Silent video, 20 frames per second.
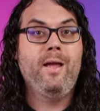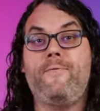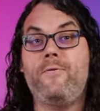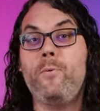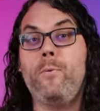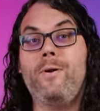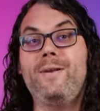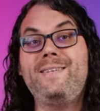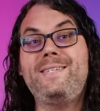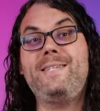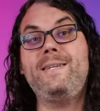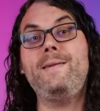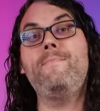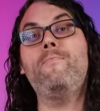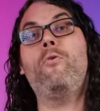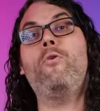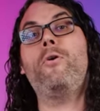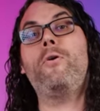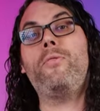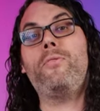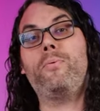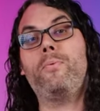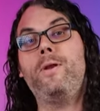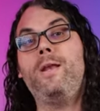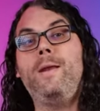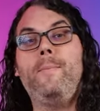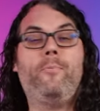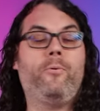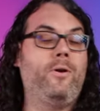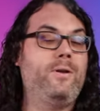If you want to see more
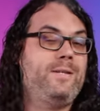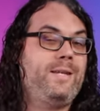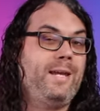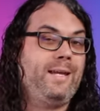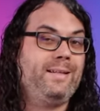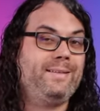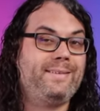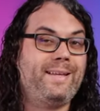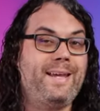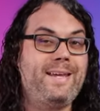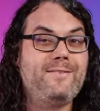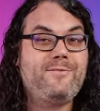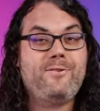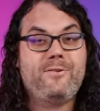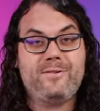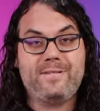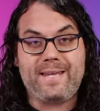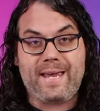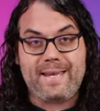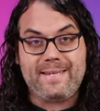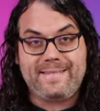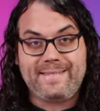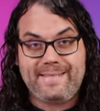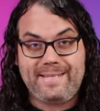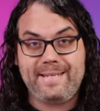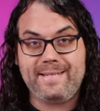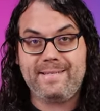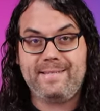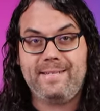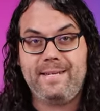3D printing, lasers, and
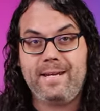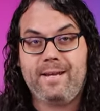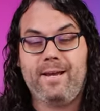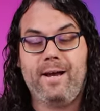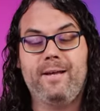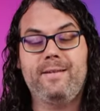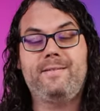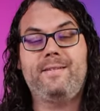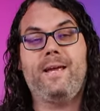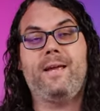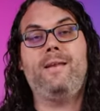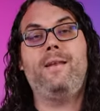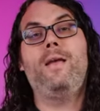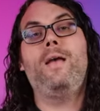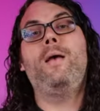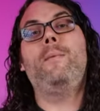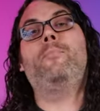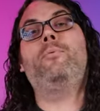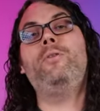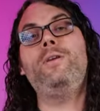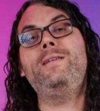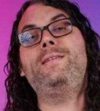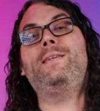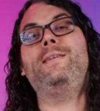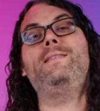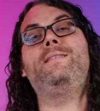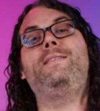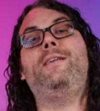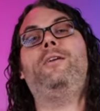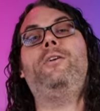CNC content, please
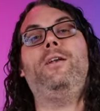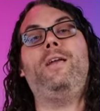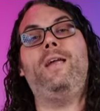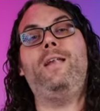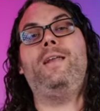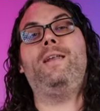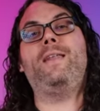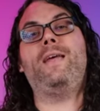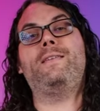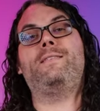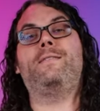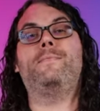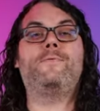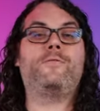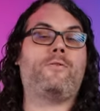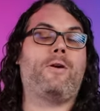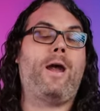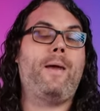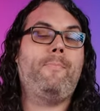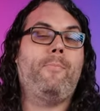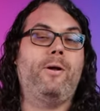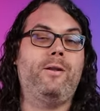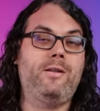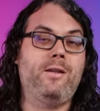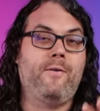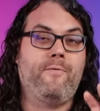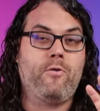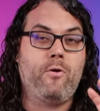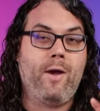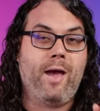consider hitting that subscribe
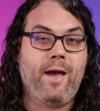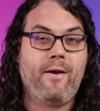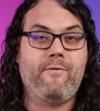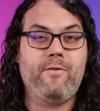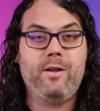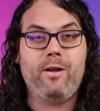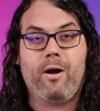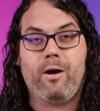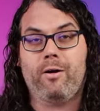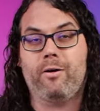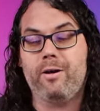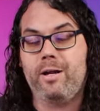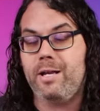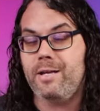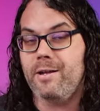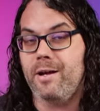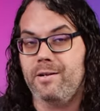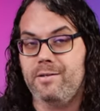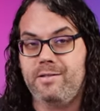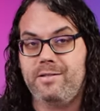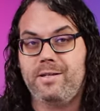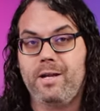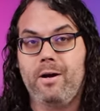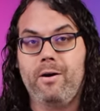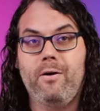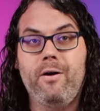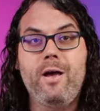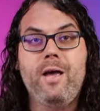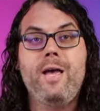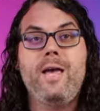button if you haven't already done
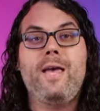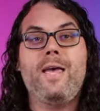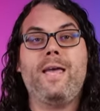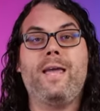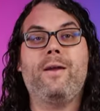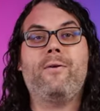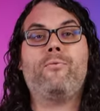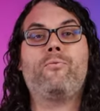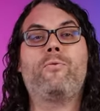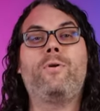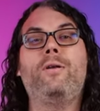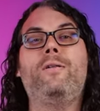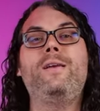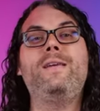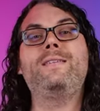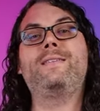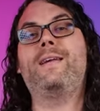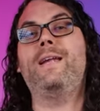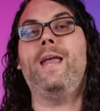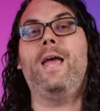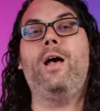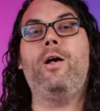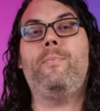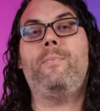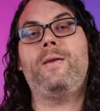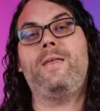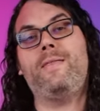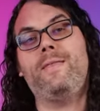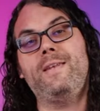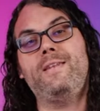so. It really is going to
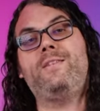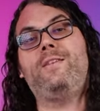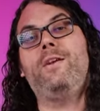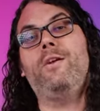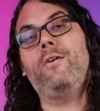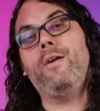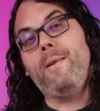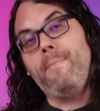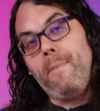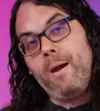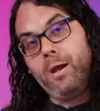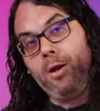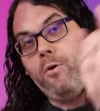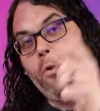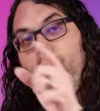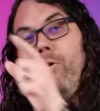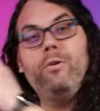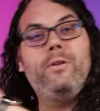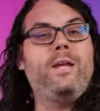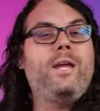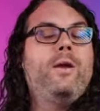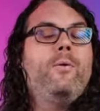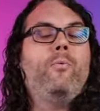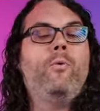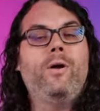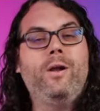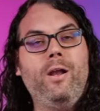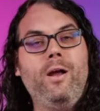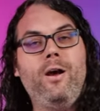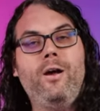help me this year in my goal to hit
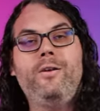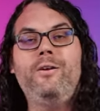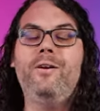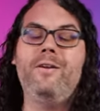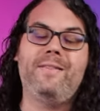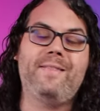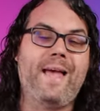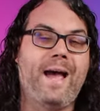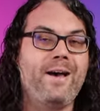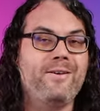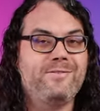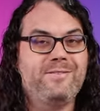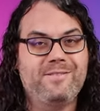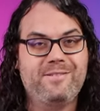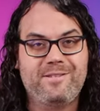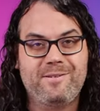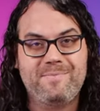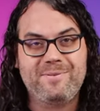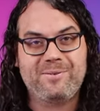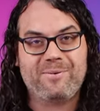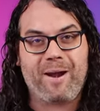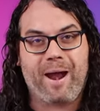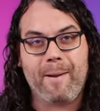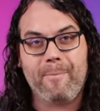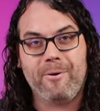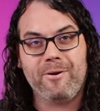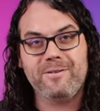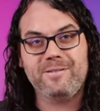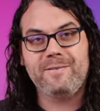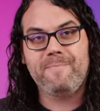100,000
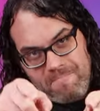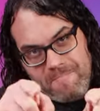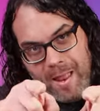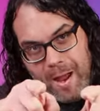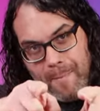subscribers.